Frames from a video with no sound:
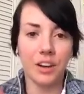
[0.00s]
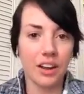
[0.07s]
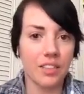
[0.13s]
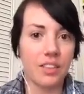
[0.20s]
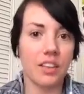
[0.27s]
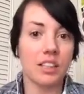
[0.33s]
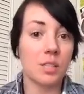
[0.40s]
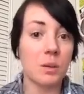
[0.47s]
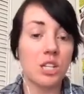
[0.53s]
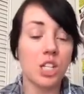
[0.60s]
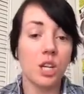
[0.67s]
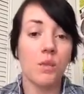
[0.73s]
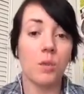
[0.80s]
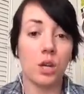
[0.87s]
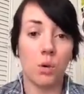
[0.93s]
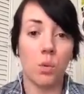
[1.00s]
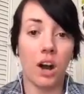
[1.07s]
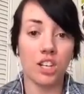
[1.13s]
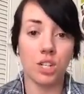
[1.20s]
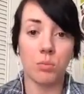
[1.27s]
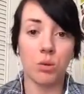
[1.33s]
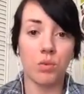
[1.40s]
especially when you
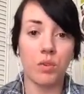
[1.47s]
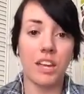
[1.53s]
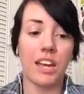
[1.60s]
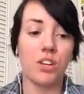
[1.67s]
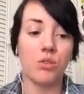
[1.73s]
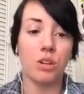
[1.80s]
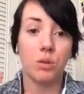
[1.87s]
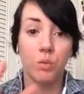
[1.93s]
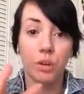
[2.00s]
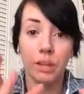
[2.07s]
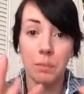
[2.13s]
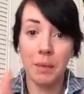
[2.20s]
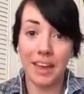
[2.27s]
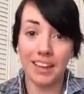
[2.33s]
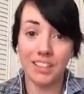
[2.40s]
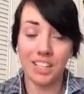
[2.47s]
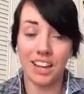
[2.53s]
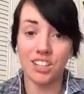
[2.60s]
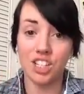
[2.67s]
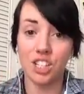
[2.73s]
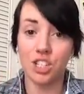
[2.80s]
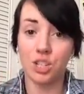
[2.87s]
watch a movie and you can really pay
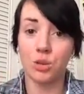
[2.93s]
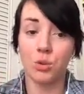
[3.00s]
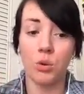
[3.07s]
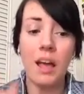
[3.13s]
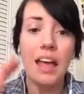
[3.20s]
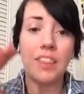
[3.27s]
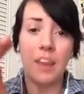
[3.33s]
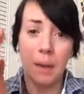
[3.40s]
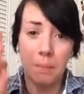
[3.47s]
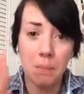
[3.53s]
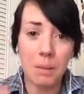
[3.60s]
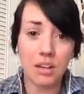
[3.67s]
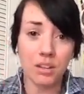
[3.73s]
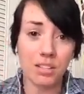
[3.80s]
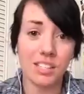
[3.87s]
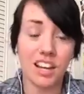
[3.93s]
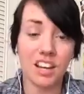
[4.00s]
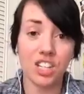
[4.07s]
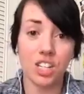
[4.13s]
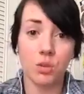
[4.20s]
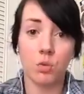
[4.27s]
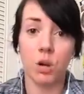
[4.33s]
attention to that middle
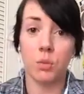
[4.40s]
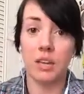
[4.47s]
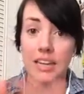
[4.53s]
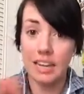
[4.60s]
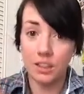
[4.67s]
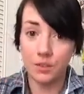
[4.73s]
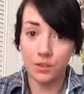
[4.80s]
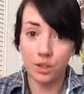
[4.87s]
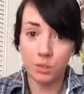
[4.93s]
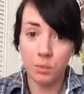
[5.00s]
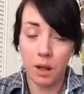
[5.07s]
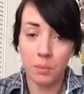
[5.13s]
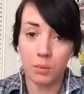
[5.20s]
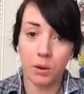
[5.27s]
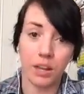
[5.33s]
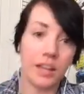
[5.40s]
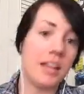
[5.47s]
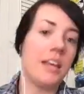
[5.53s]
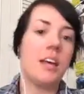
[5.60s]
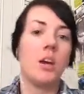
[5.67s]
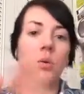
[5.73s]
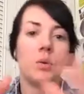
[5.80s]
section where we get the first plot point,
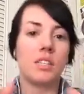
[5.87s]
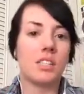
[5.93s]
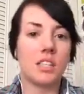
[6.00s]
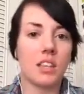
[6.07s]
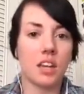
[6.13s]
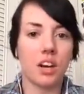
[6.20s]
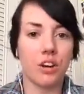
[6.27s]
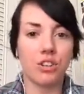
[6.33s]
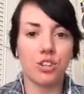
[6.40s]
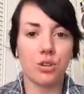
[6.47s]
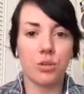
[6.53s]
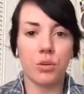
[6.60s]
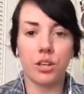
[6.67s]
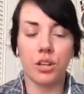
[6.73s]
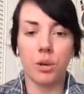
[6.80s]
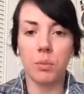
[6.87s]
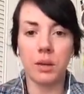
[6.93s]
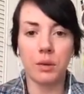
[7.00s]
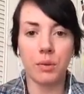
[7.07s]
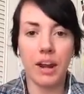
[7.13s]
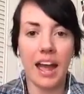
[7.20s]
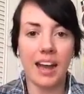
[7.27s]
we see the character, being
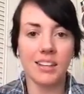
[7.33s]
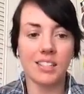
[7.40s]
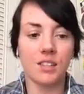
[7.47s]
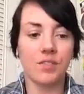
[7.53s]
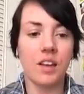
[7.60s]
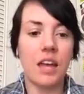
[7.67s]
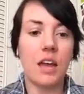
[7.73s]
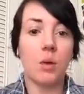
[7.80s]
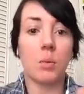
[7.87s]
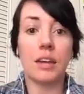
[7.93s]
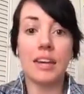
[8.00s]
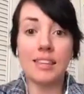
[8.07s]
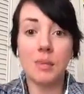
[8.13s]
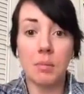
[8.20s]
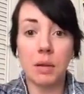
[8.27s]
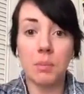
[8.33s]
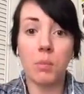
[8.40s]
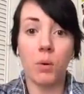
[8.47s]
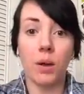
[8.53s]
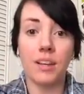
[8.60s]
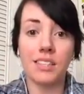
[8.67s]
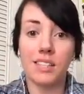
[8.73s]
reactive, we get the
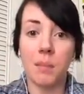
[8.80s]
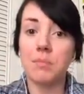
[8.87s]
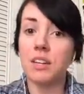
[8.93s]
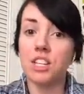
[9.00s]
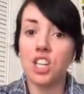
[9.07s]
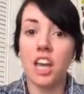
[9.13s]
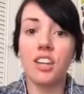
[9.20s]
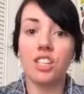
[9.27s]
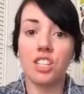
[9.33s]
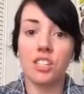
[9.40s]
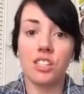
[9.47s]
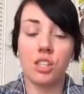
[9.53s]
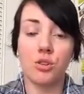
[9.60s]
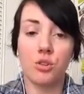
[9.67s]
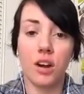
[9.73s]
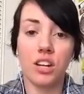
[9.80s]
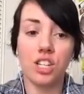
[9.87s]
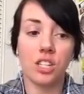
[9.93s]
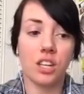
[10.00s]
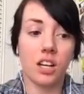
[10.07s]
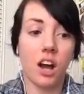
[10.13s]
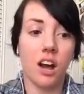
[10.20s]
midpoint, something changes the direction
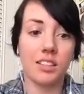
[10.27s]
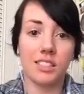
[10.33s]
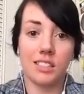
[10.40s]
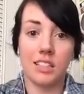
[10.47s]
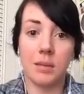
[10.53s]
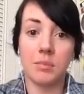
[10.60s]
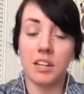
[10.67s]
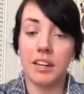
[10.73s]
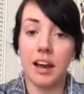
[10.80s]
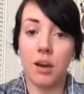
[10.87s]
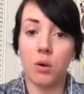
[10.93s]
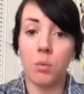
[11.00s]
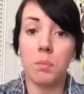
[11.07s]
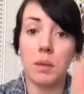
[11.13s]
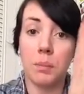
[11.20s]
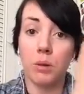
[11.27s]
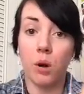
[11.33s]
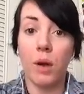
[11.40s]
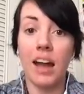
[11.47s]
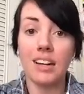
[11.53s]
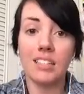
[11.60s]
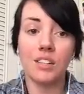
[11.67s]
that causes them to now be
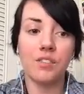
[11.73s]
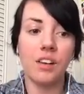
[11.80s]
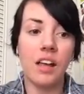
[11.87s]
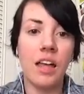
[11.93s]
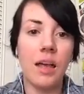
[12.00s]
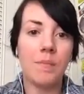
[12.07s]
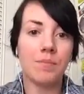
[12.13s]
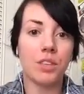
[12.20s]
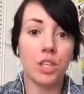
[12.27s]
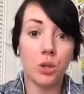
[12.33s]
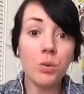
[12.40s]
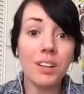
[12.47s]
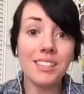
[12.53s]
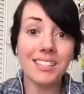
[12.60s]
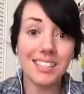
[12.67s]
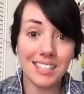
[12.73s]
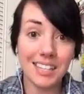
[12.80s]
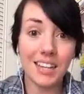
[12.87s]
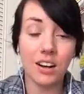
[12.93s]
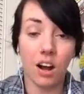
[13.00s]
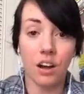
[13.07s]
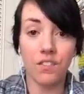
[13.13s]
proactive. You can see
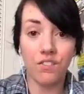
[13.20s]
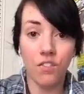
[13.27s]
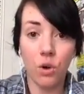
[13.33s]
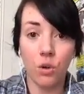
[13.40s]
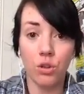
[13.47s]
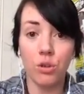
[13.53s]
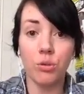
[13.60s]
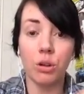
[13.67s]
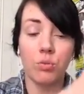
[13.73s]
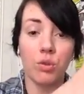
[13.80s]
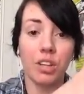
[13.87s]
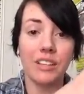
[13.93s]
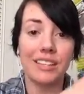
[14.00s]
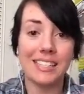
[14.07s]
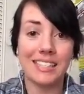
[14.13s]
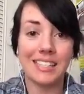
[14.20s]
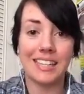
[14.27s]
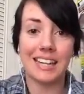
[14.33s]
it unfold. You can really see it